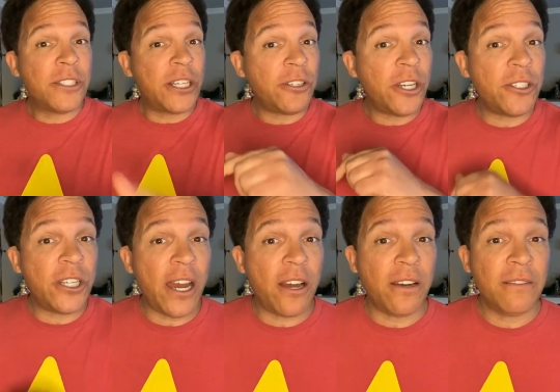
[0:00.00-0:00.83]

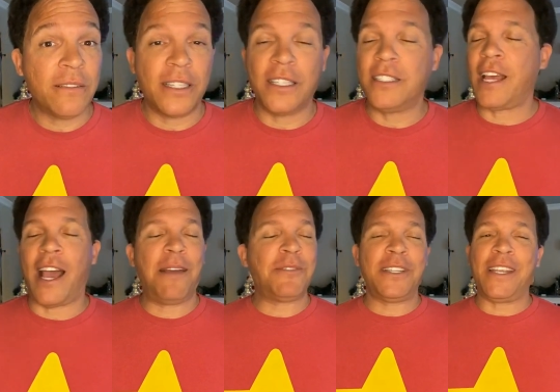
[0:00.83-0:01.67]
In these
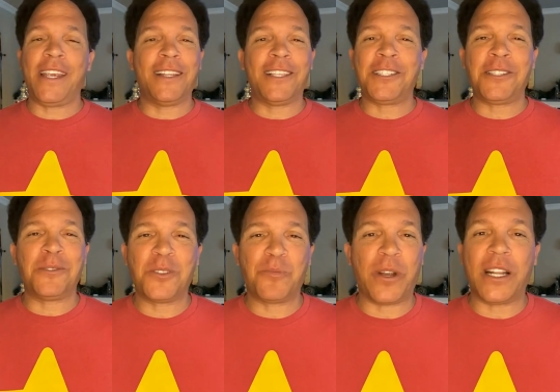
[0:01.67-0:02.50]
times of need, let's
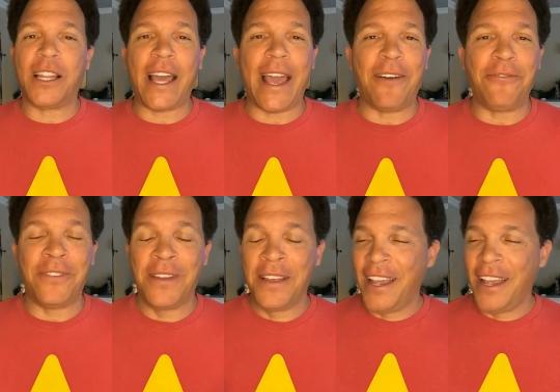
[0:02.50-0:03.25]
spread a laugh.